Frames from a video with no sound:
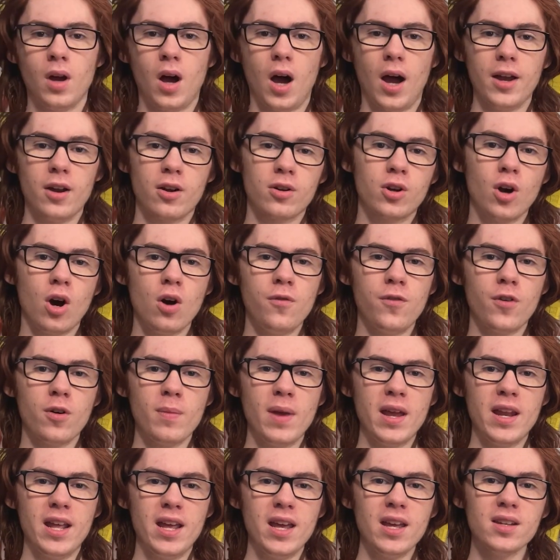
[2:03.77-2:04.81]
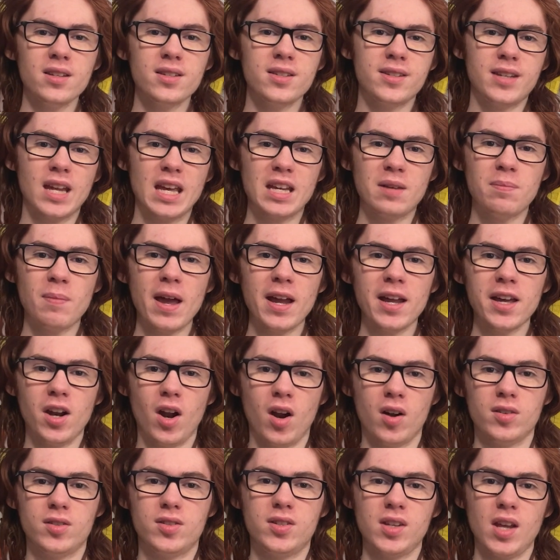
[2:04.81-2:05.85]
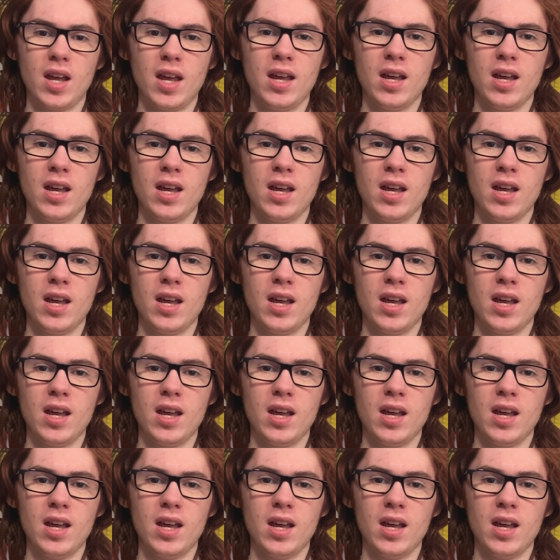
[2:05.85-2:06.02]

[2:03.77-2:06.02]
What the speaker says: Iron Gopher made his take Megadarts,